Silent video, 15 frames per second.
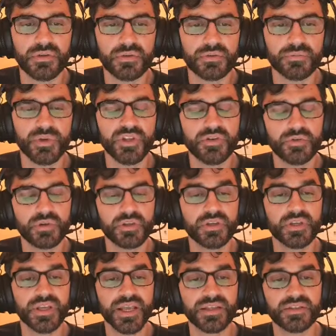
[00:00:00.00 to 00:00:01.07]
when you
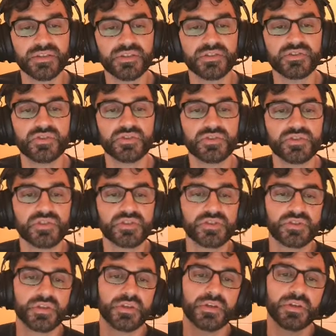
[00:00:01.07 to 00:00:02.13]
connect to this
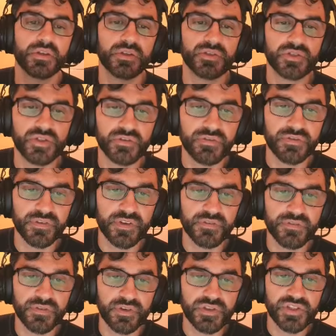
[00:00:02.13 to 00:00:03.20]
server for the
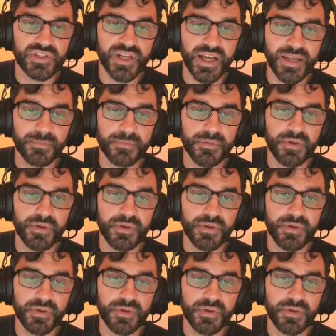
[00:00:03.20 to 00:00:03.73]
first time,